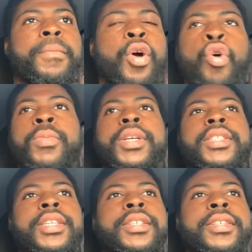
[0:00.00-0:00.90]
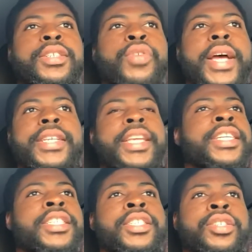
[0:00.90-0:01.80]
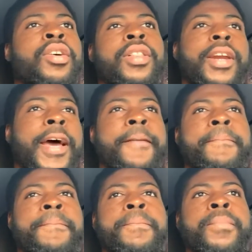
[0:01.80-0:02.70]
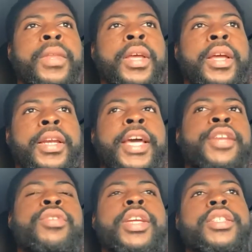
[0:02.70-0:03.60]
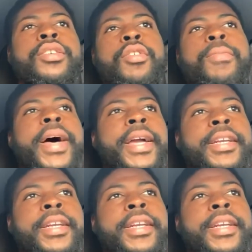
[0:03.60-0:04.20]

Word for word: Comas and translations and all of that, then you need to go back